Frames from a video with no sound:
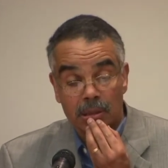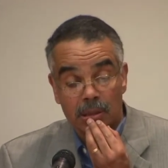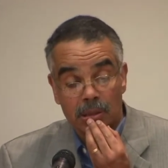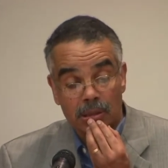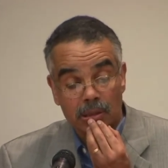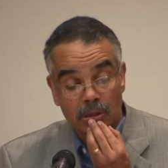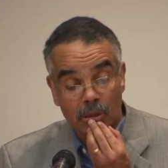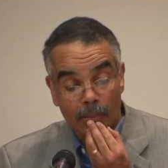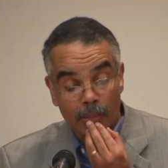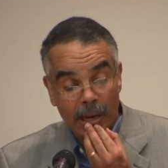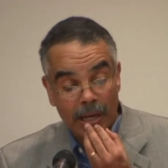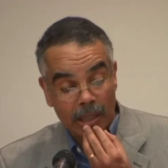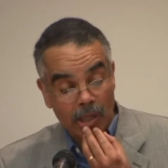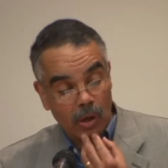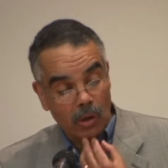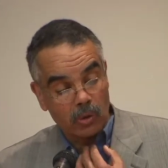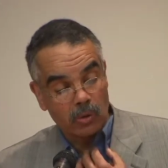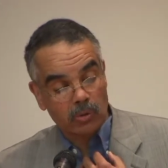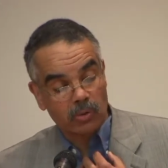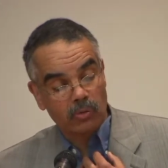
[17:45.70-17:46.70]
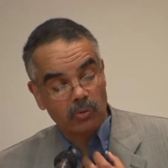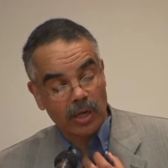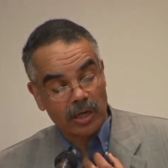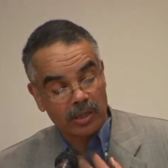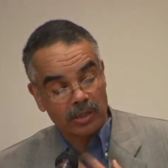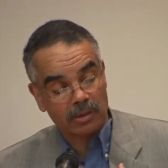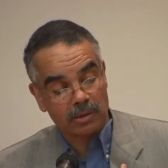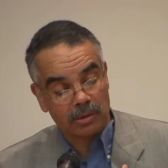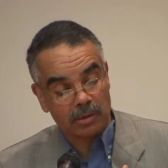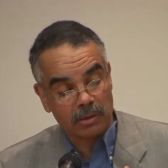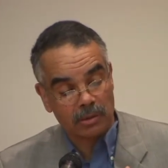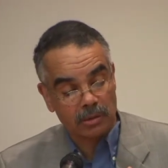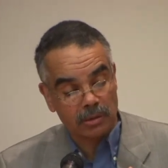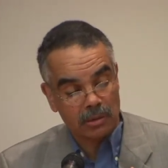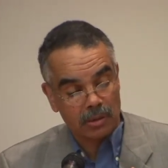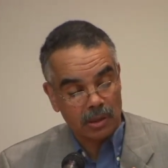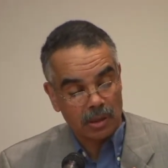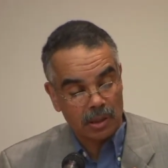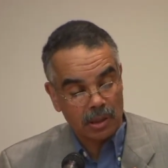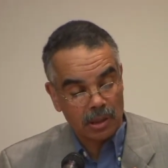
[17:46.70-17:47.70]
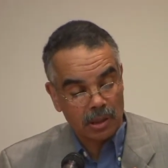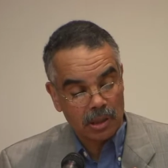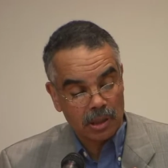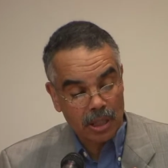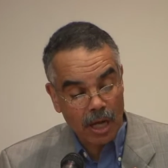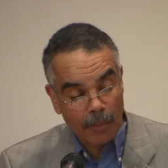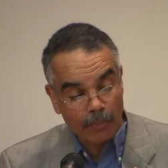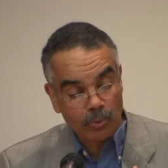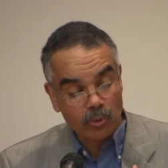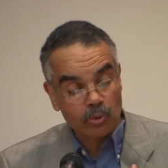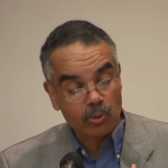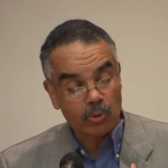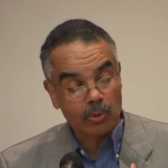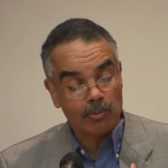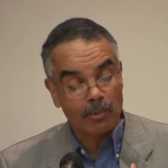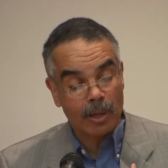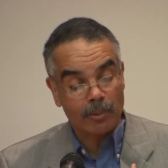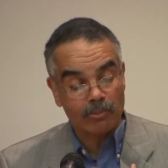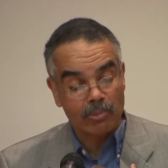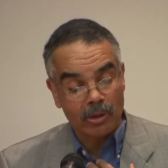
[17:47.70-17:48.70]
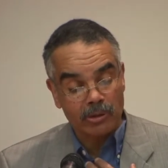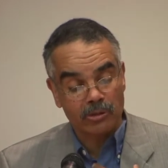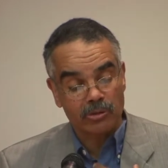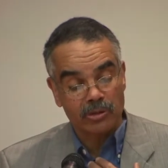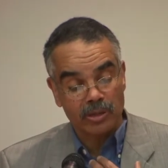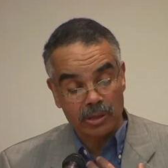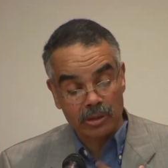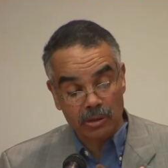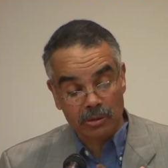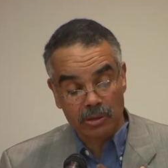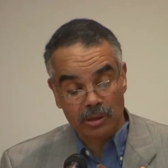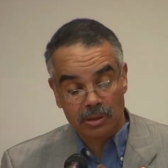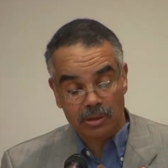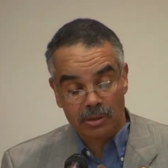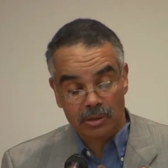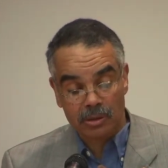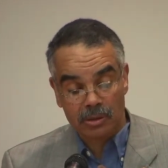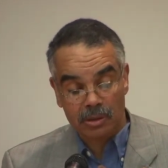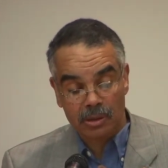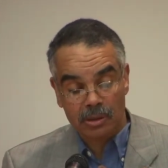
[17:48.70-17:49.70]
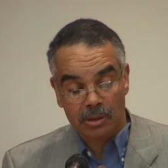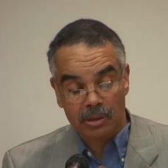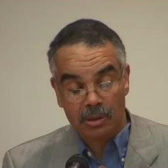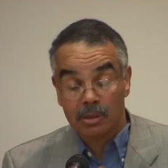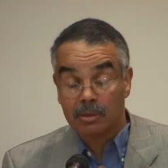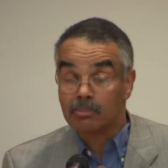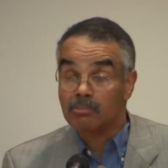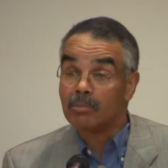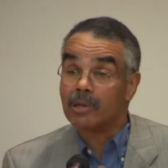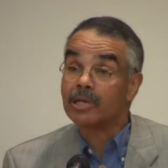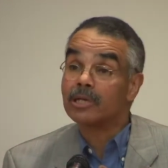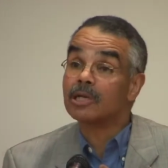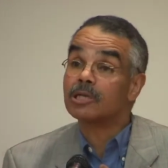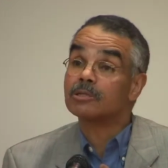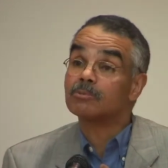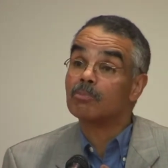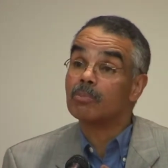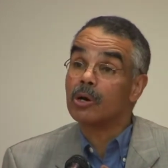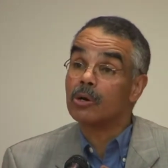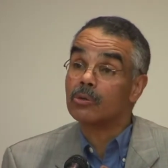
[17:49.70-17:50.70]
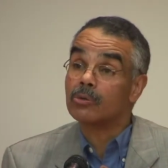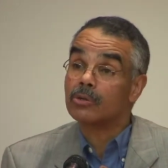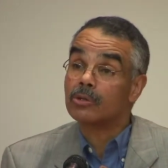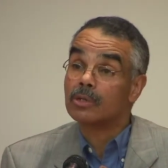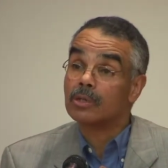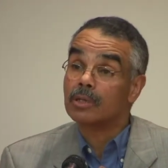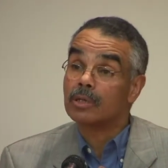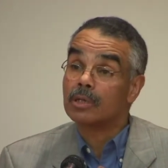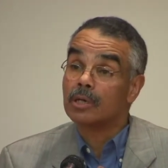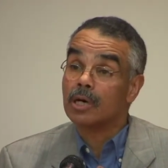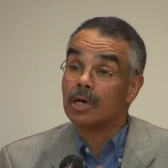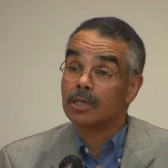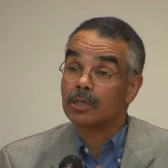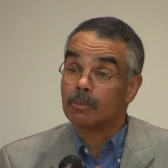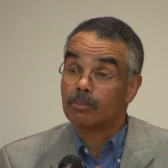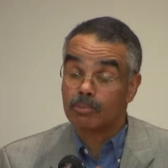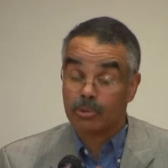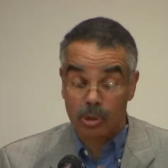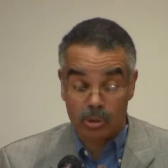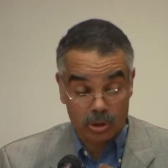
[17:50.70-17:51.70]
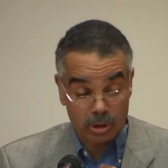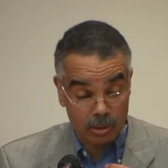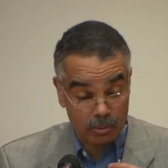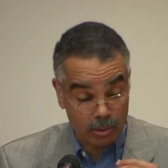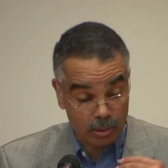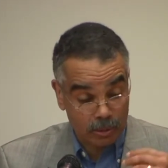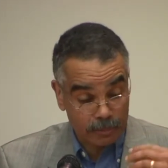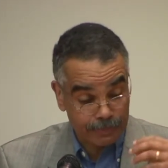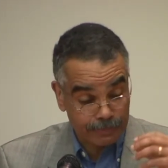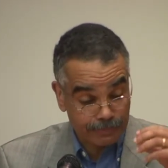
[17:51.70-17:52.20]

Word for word: So my own reticence, coupled with my brother's illness, made us both unapproachable.